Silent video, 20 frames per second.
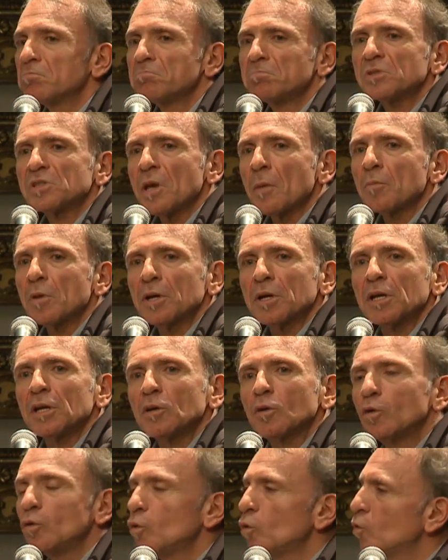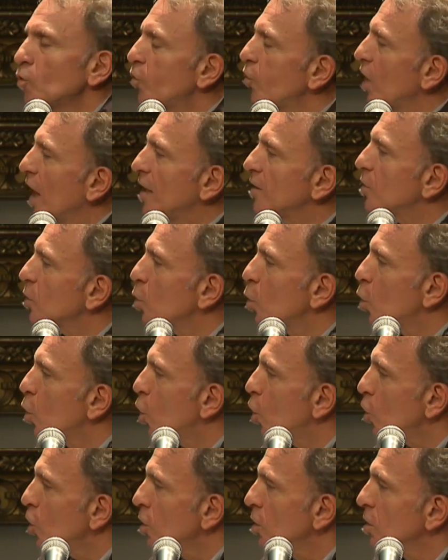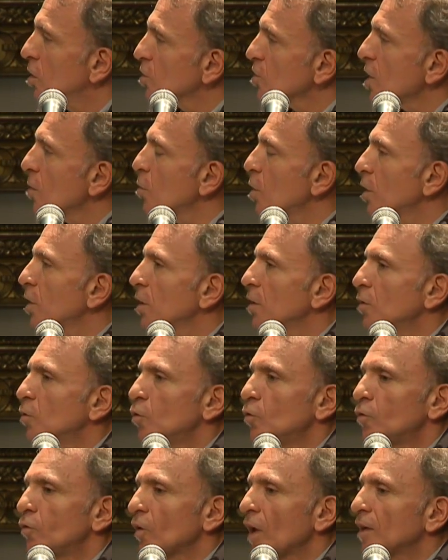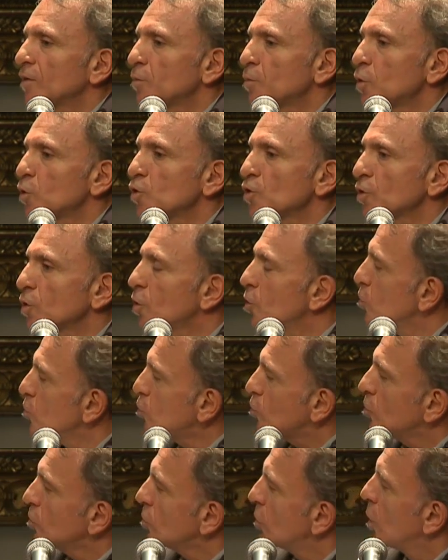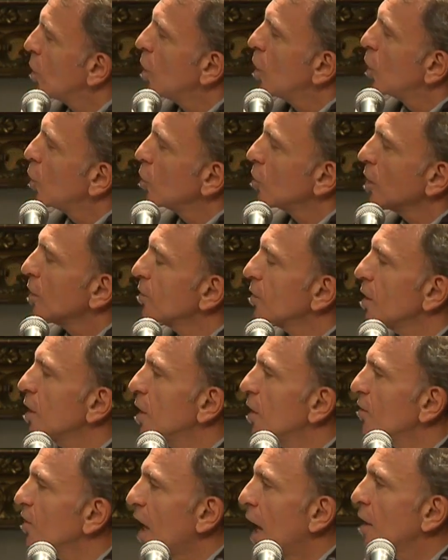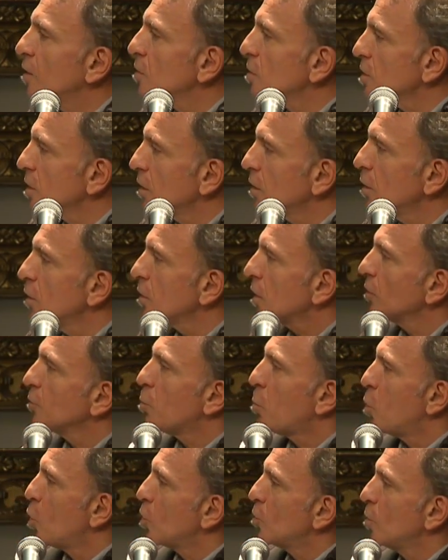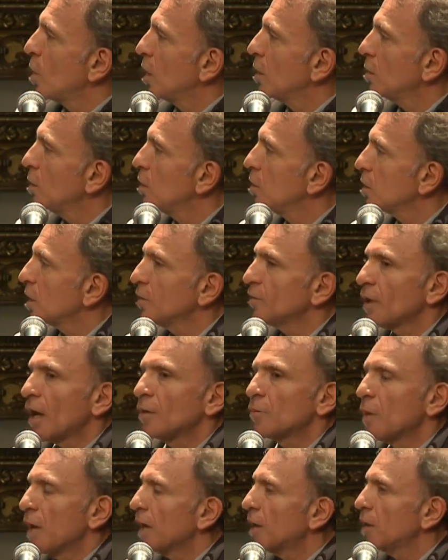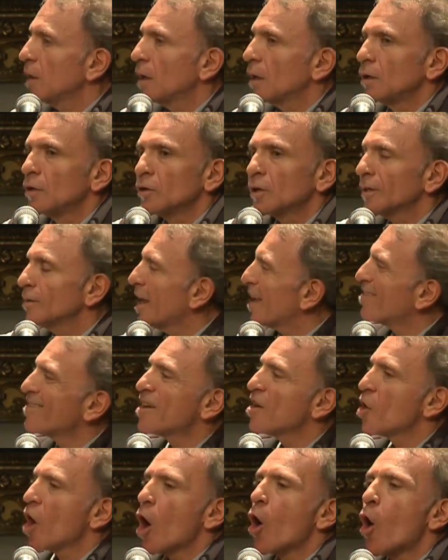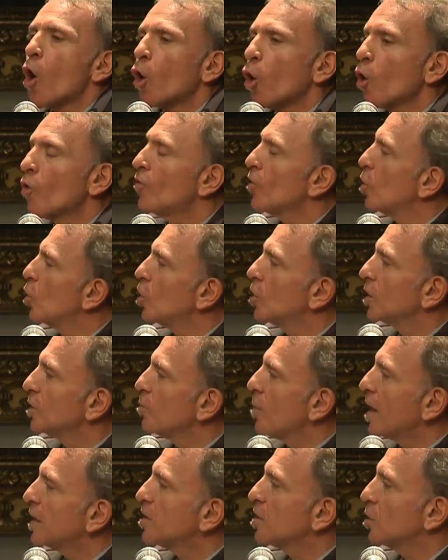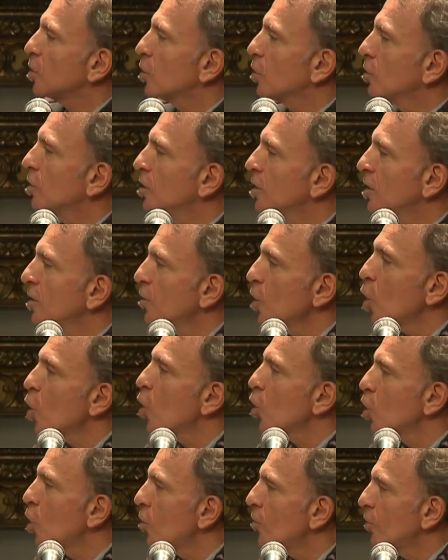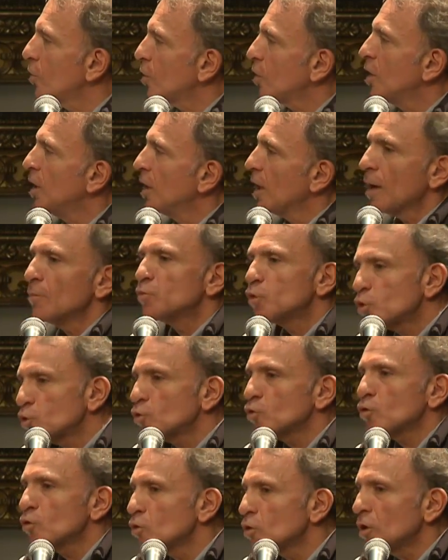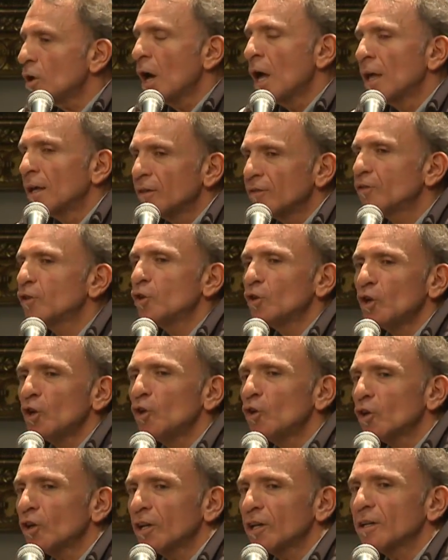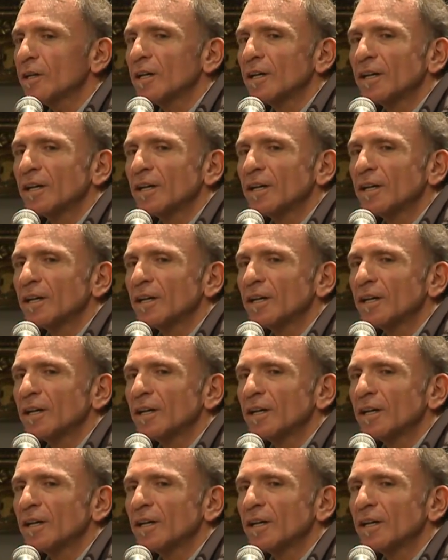somebody who fled the war, somebody who fled persecution. Look at Afghanistan, look at Burma, look at Albania, they're all over, look at Mexico. They're all over. I'm sure if you look